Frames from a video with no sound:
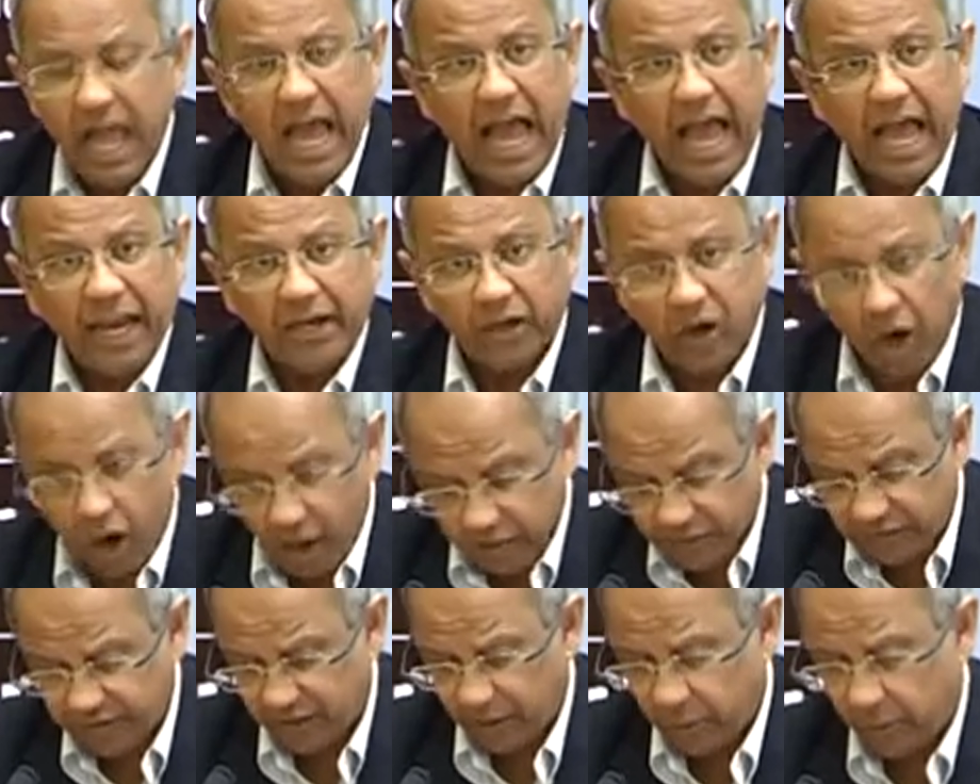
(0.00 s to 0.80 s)
And
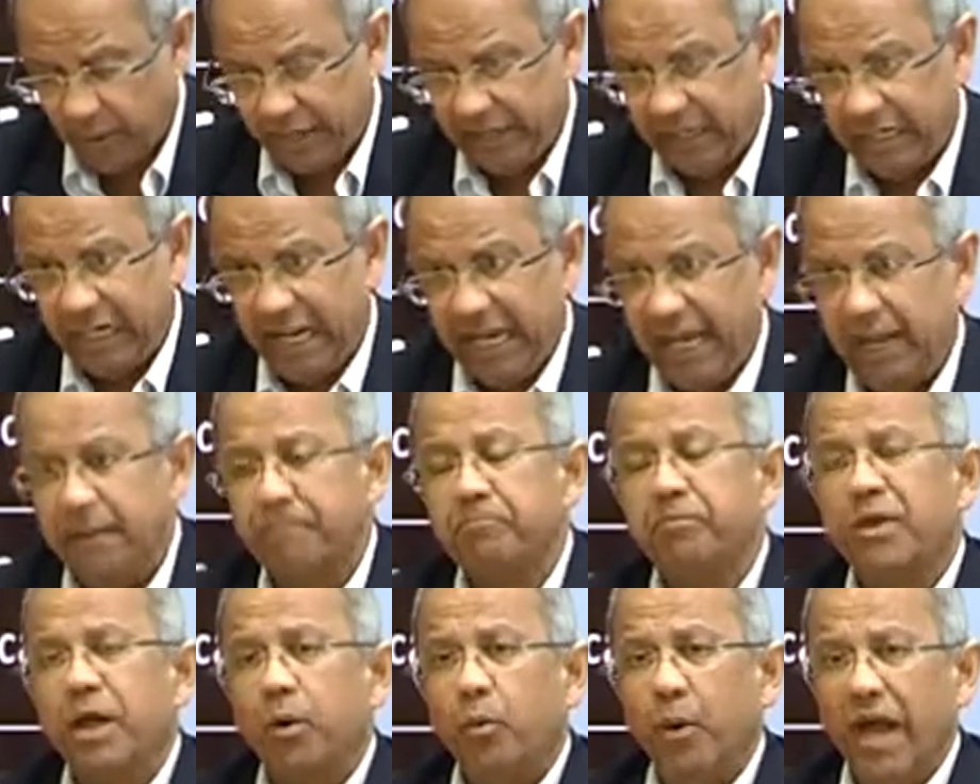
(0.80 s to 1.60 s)
consequently,
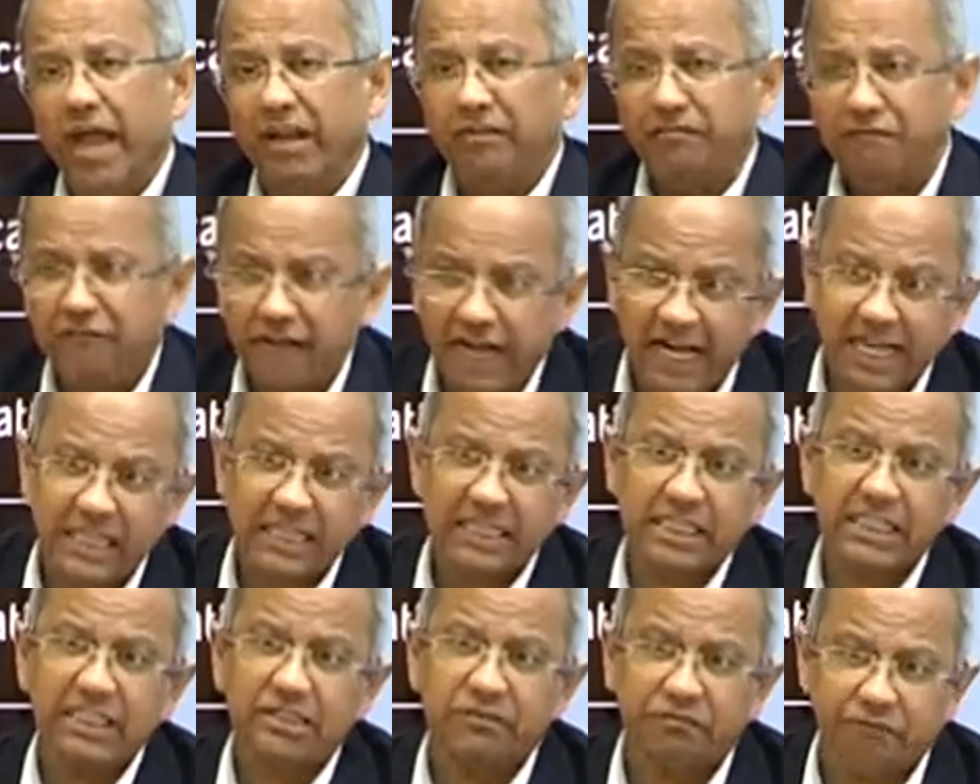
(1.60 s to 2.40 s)
when
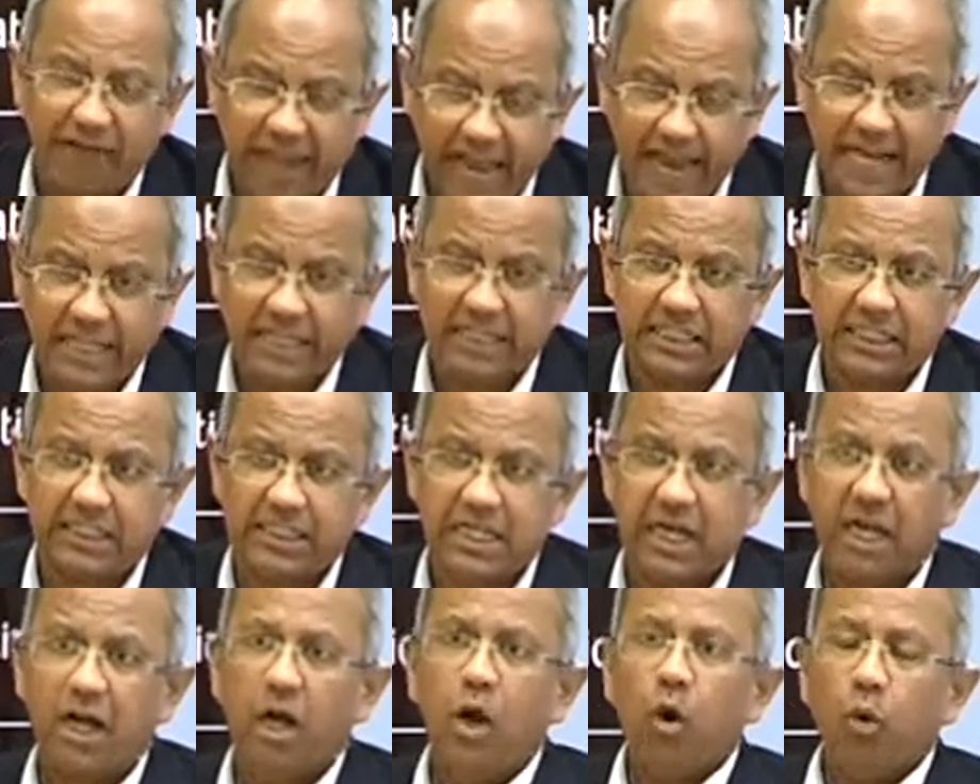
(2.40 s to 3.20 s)
first faced
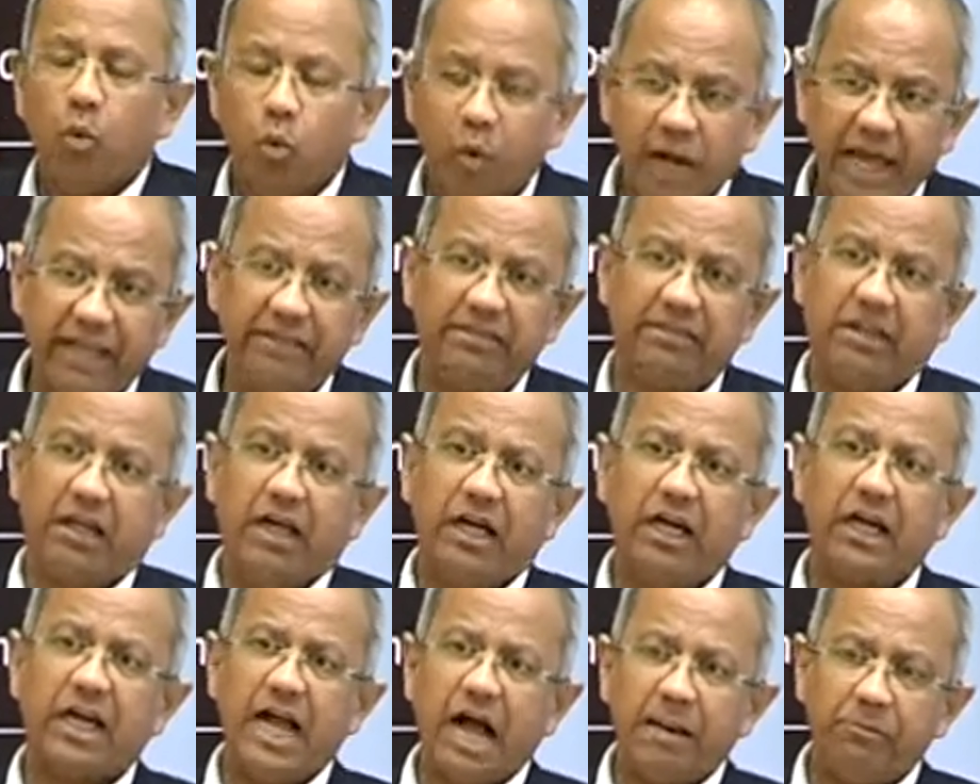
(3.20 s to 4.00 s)
with
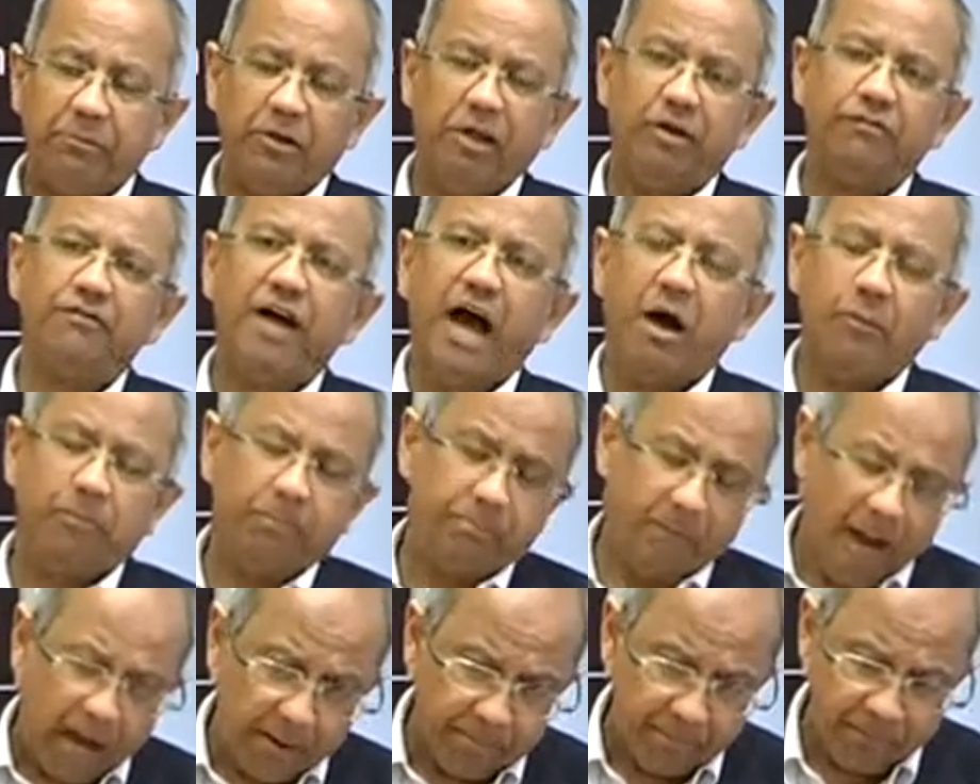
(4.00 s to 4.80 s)
a couple of
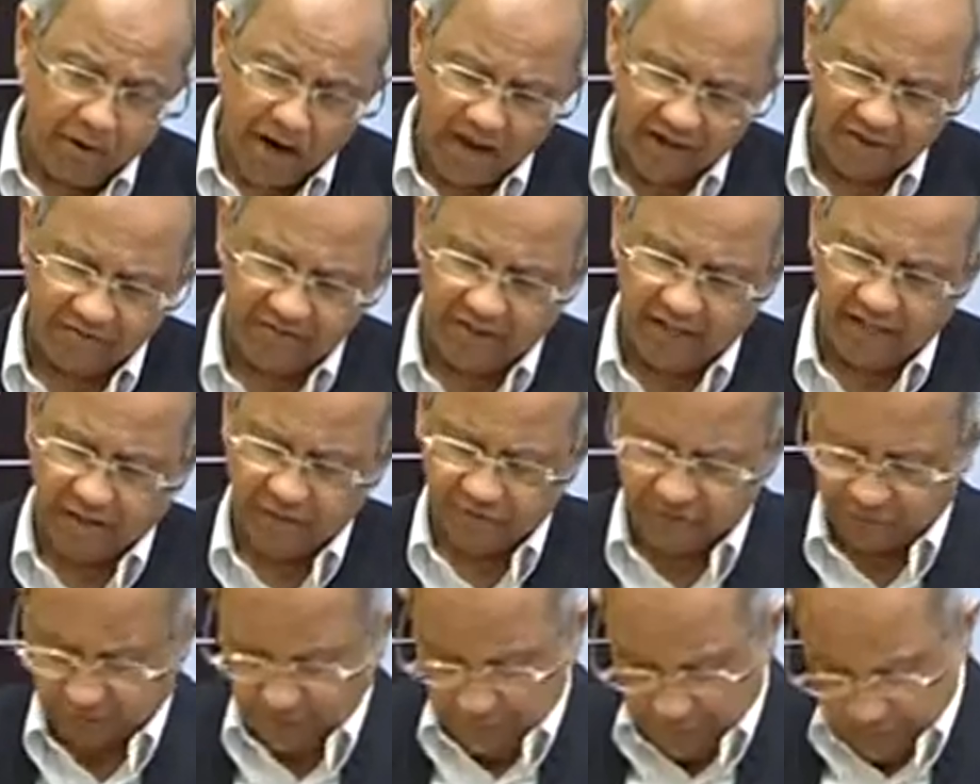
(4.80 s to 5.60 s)
uprisings